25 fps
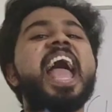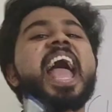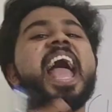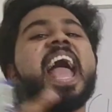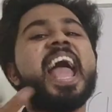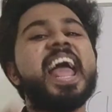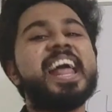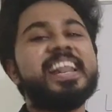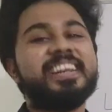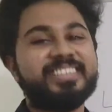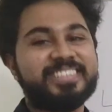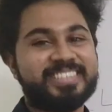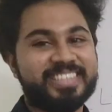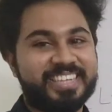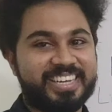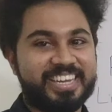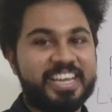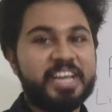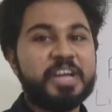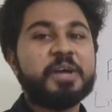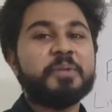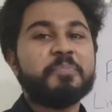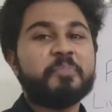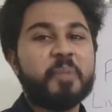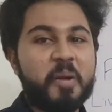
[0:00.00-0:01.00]
and
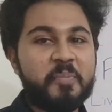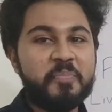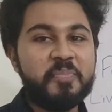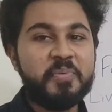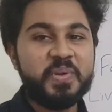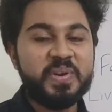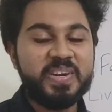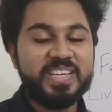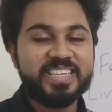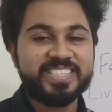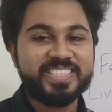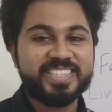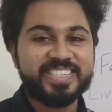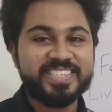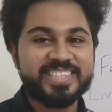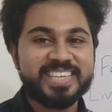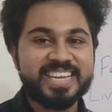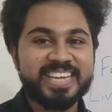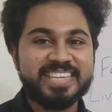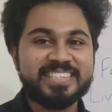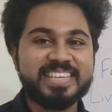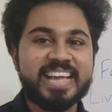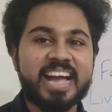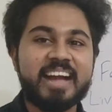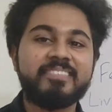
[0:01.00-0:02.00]
population
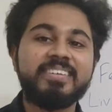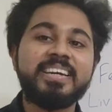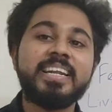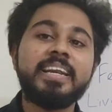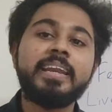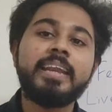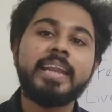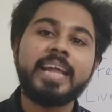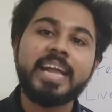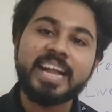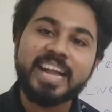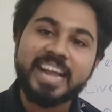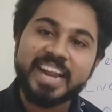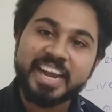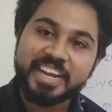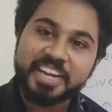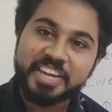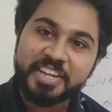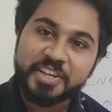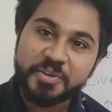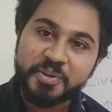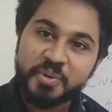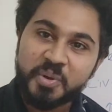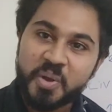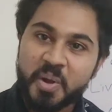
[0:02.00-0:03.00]
size have a
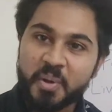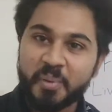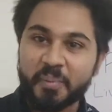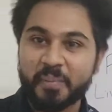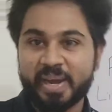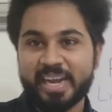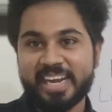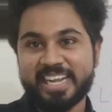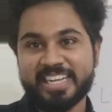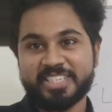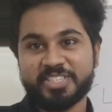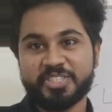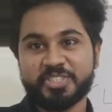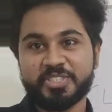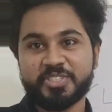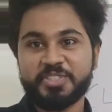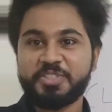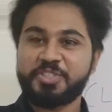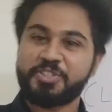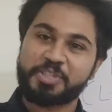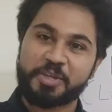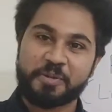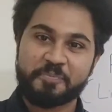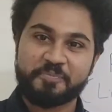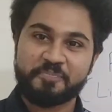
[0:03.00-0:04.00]
negative
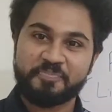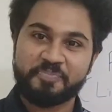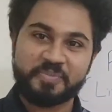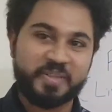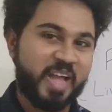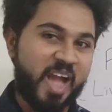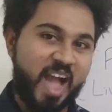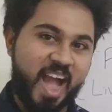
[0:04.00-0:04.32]
relationship.